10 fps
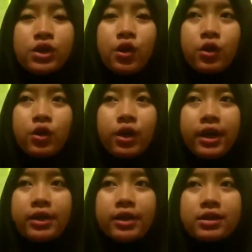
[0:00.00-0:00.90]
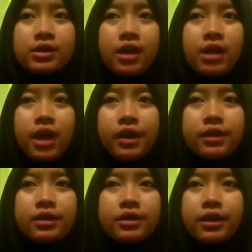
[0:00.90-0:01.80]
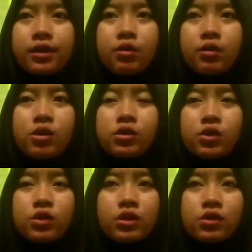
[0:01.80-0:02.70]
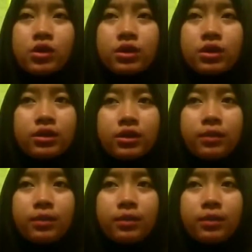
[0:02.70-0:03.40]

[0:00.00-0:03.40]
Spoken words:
Orange light that was sorted